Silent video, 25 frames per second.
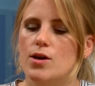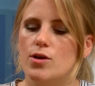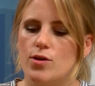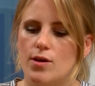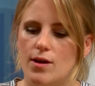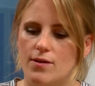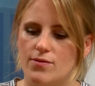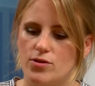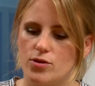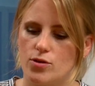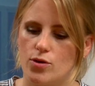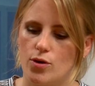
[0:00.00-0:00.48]

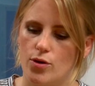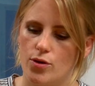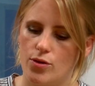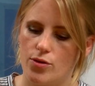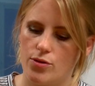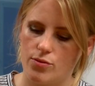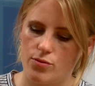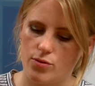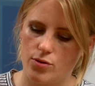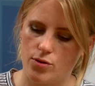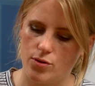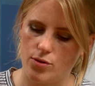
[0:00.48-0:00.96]
You have to go
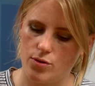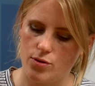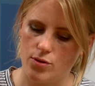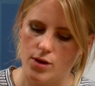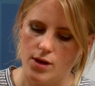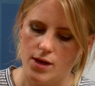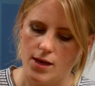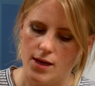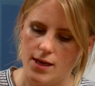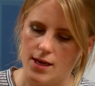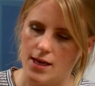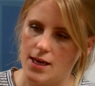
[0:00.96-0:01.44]
through
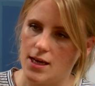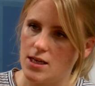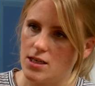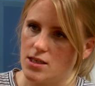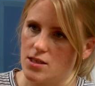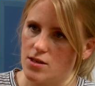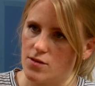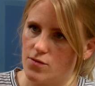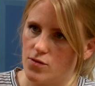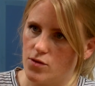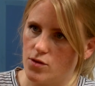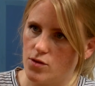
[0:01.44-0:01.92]

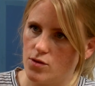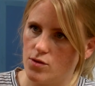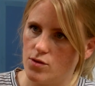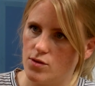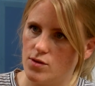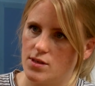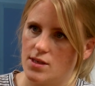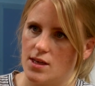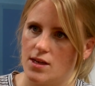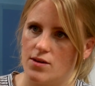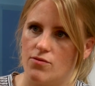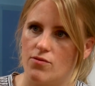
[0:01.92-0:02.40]

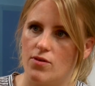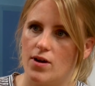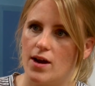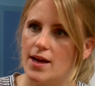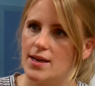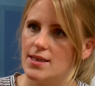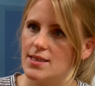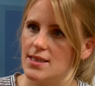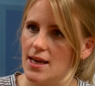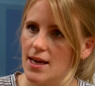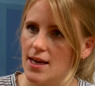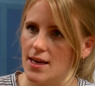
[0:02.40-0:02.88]
interviews and
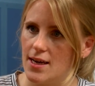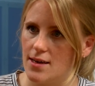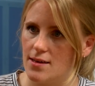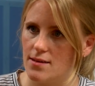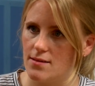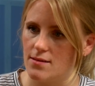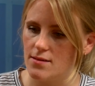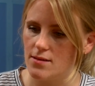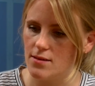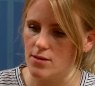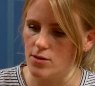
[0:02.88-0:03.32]
write down